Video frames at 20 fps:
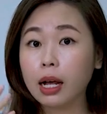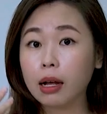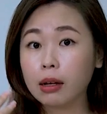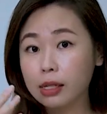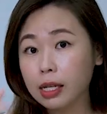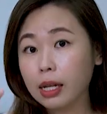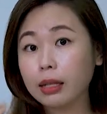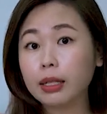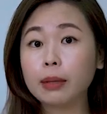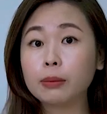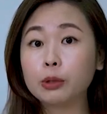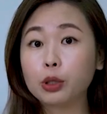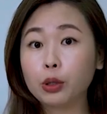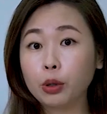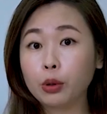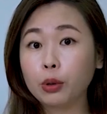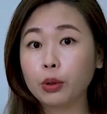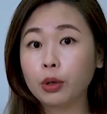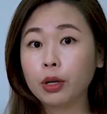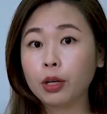I'll send them to
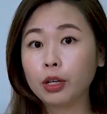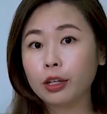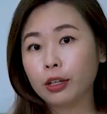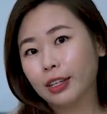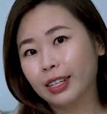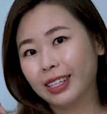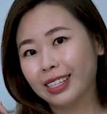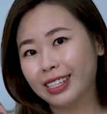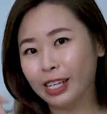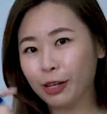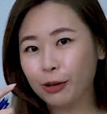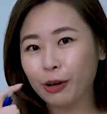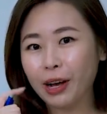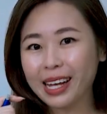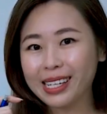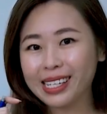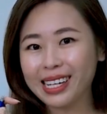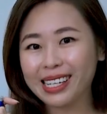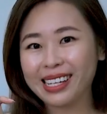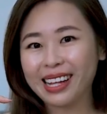you. See you
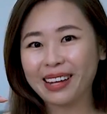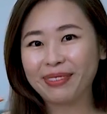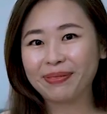guys next